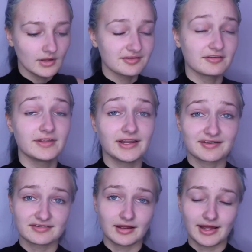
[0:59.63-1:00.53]
And so the
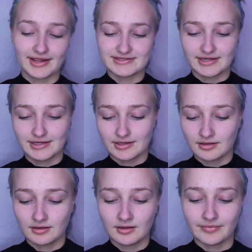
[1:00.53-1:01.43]
next I take
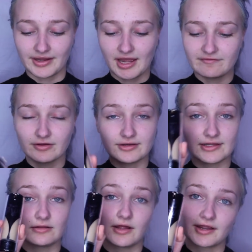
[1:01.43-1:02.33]
my Kat Von
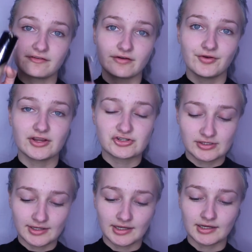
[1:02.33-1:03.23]
D Lock It
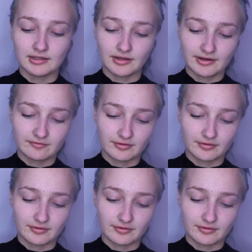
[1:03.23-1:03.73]
Foundation in Light